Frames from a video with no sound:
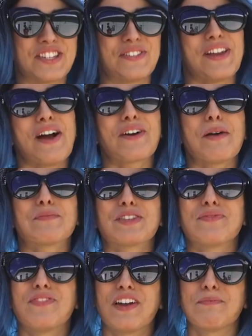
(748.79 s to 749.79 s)
So now comes
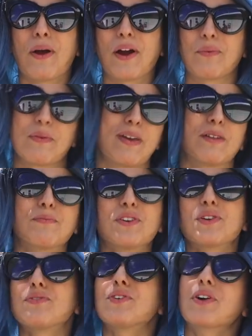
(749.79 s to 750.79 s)
the fun part. We made a
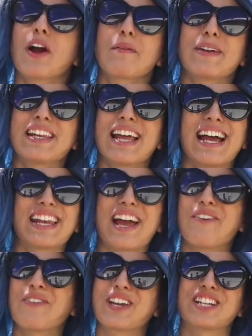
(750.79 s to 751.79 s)
beautiful garment and
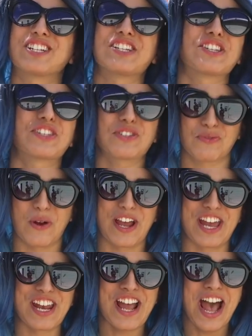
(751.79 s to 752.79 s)
now we get to destroy
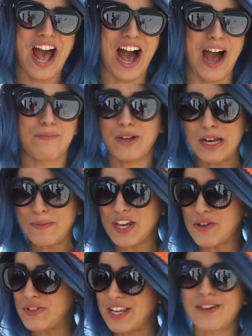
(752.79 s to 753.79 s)
it. I'm gonna be
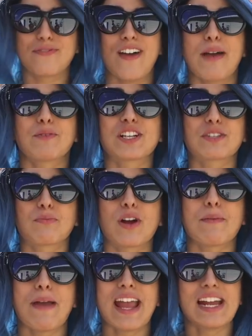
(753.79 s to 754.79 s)
using fabric
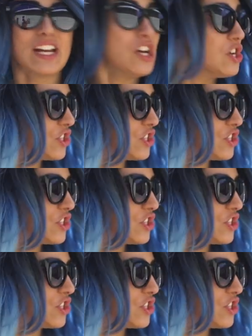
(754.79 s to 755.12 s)
spray paint